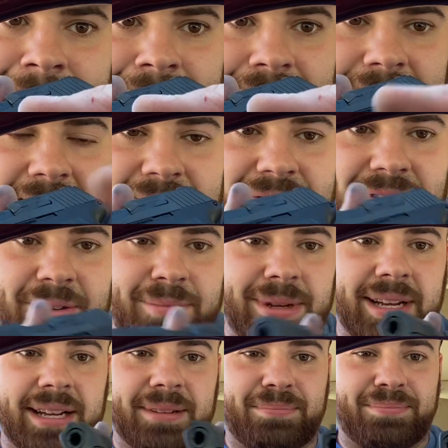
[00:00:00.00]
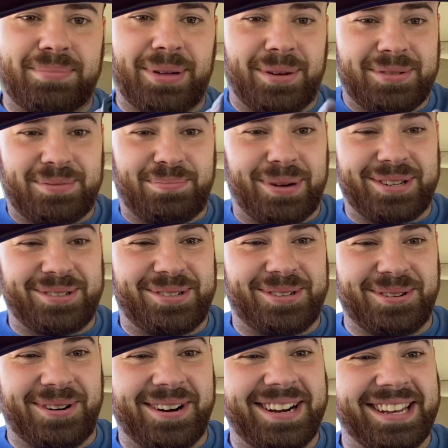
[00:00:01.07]
That's from I was pressing
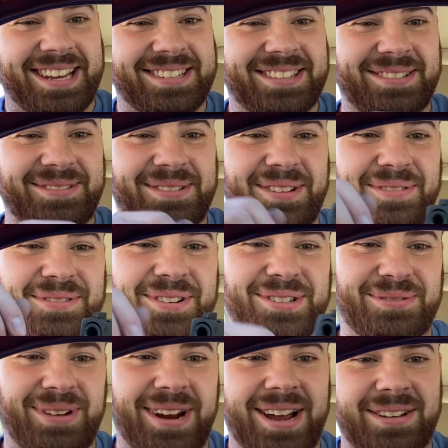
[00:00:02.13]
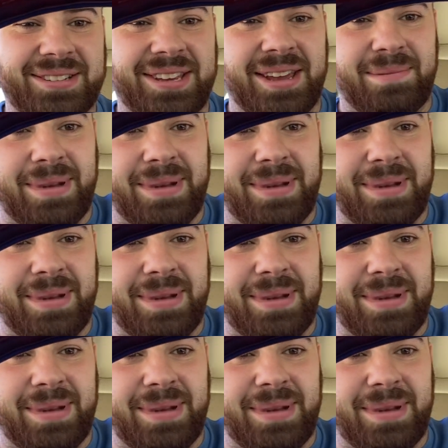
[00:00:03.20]
so hard against it that one of the first rounds came